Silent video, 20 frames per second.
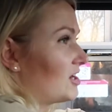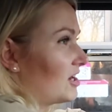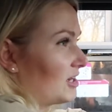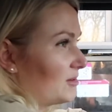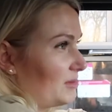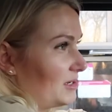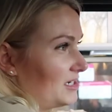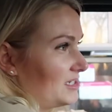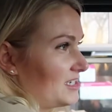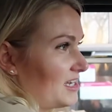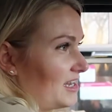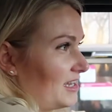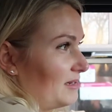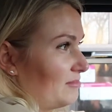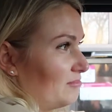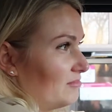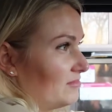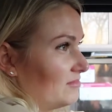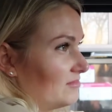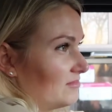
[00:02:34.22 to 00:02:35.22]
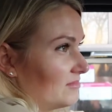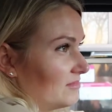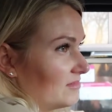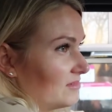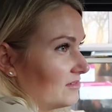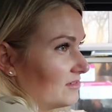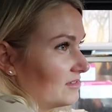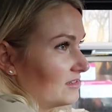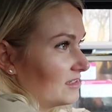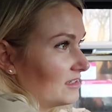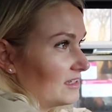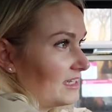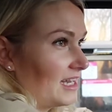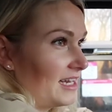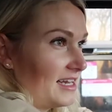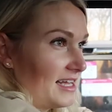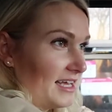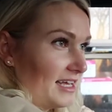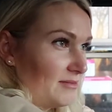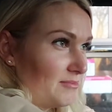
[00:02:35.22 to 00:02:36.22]
talk about a time
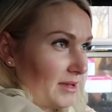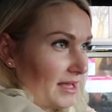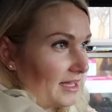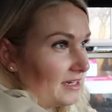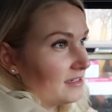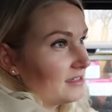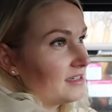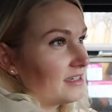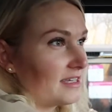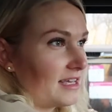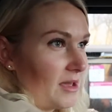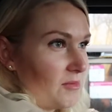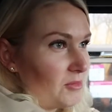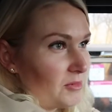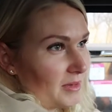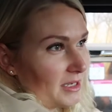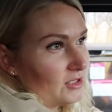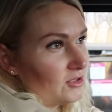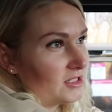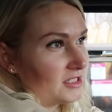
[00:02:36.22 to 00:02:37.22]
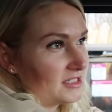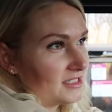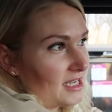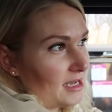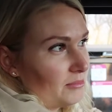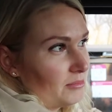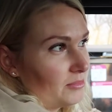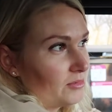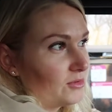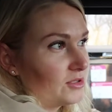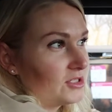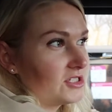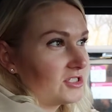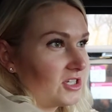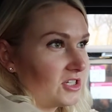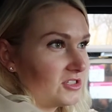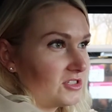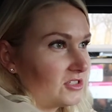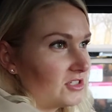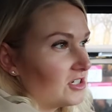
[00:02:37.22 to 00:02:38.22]
that a naked man came to my doorstep, which
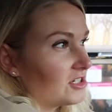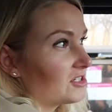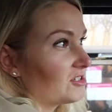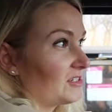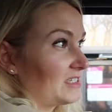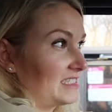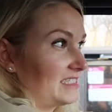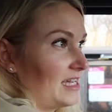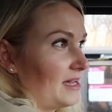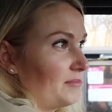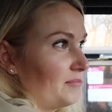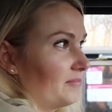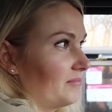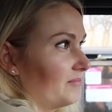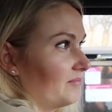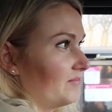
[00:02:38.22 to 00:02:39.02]
is also your doorstep.